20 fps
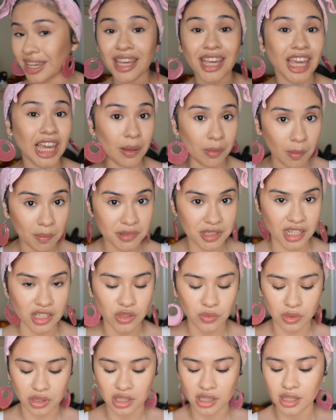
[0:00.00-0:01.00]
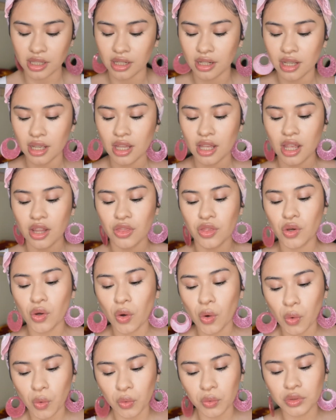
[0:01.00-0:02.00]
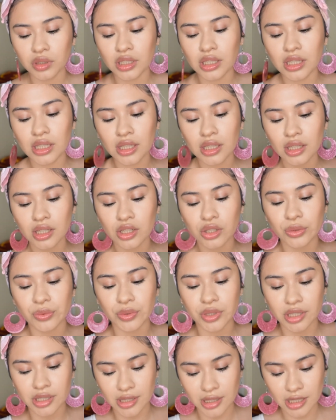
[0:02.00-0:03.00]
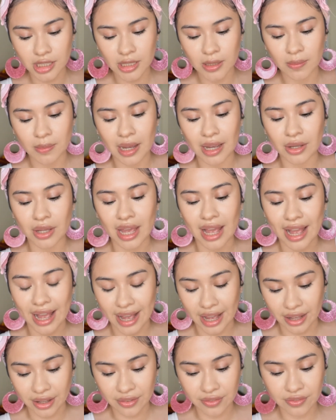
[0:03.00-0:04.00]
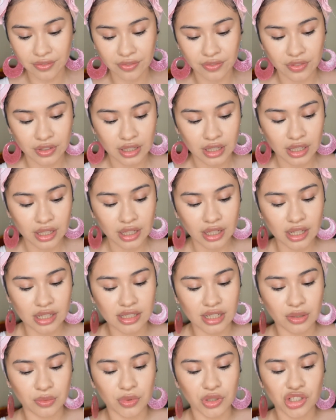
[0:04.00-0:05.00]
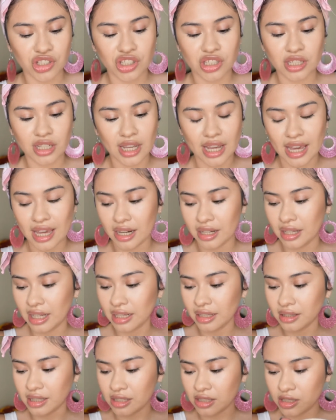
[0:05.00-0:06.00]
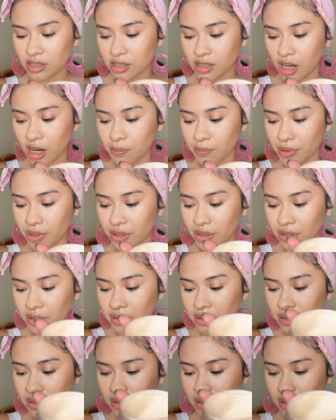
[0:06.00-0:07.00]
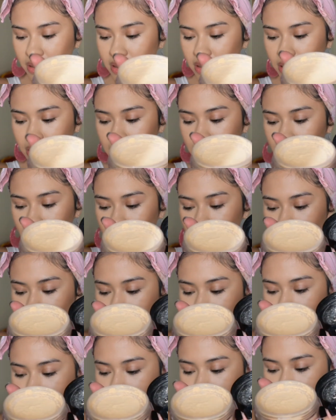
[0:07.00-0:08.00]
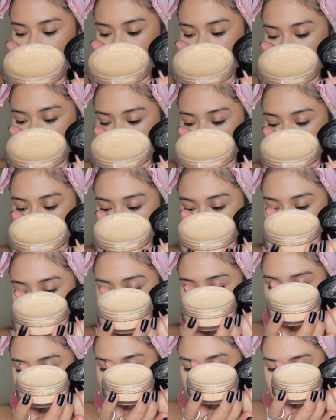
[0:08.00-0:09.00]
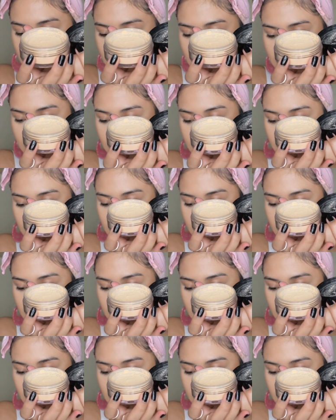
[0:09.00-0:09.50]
am obsessed with it. The only criticism I have is I wish she had like that stopper, because as you guys can see,